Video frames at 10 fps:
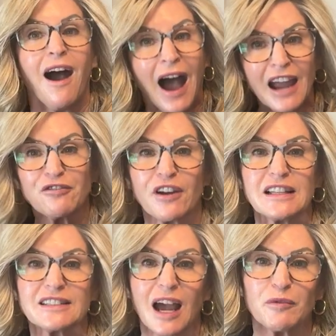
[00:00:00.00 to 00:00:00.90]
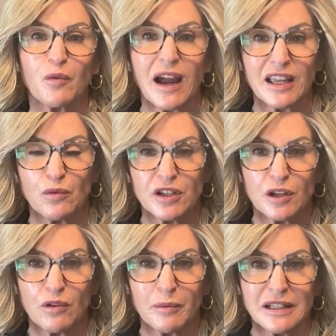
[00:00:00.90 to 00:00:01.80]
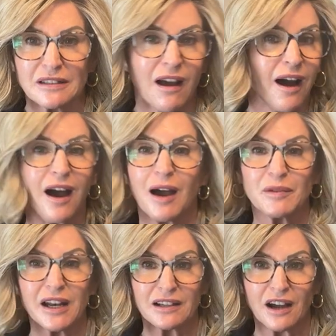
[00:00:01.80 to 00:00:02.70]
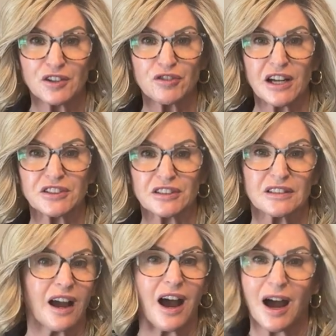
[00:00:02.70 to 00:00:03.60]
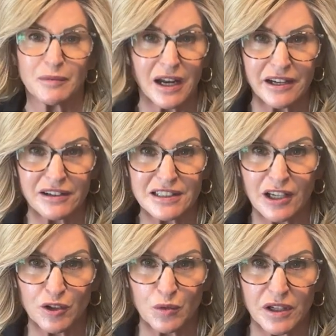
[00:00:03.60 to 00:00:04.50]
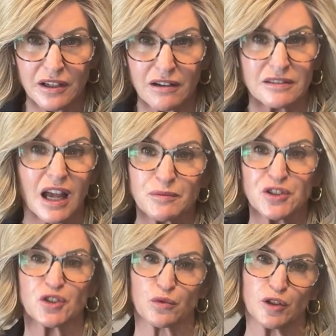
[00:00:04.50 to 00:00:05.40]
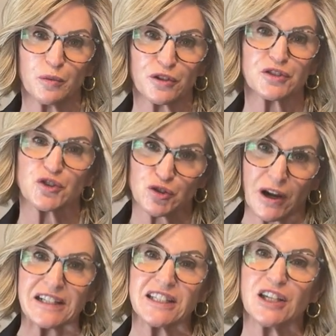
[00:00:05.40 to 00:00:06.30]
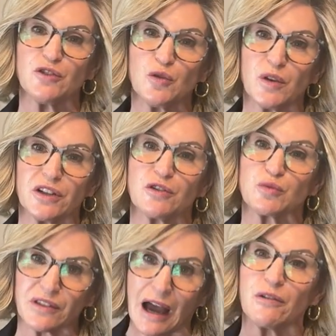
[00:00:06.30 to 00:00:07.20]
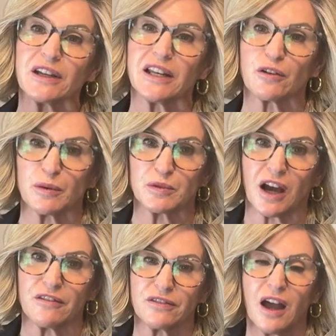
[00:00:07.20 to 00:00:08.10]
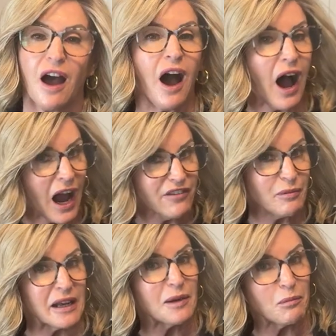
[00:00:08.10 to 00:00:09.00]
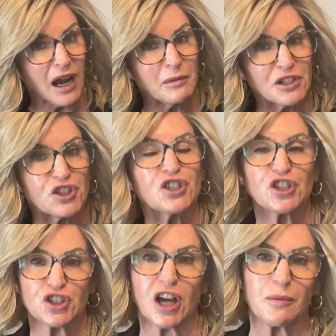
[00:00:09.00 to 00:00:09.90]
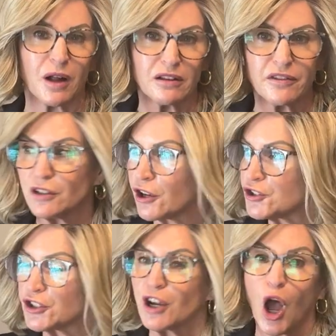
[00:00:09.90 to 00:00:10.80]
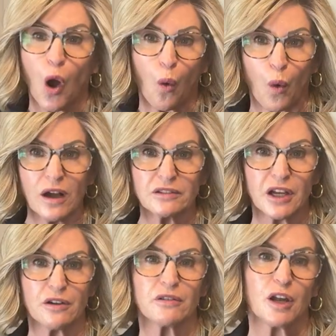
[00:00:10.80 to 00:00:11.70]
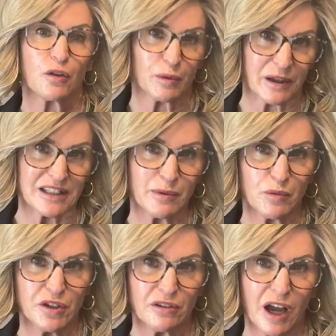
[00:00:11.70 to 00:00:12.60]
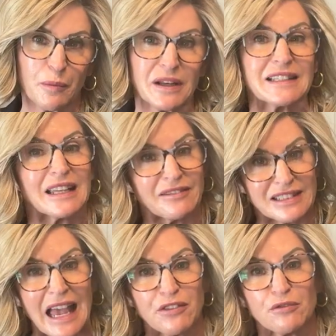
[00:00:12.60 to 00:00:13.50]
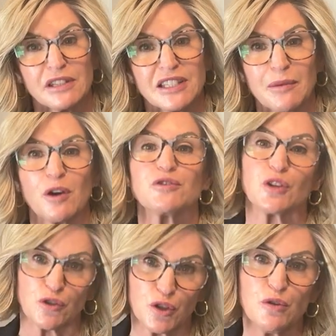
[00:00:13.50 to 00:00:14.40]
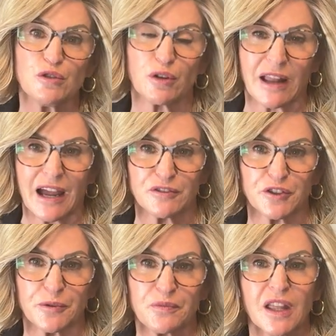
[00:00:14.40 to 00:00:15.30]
Hi friends, I'm the Wacky Window Woman. I'm not a contractor. I'm not here to sell you windows. I'm just a real person trying to get new windows without getting ripped off. I've made it my mission to shop all of the larger, well-known replacement window companies and have sat through the demo so you don't have to.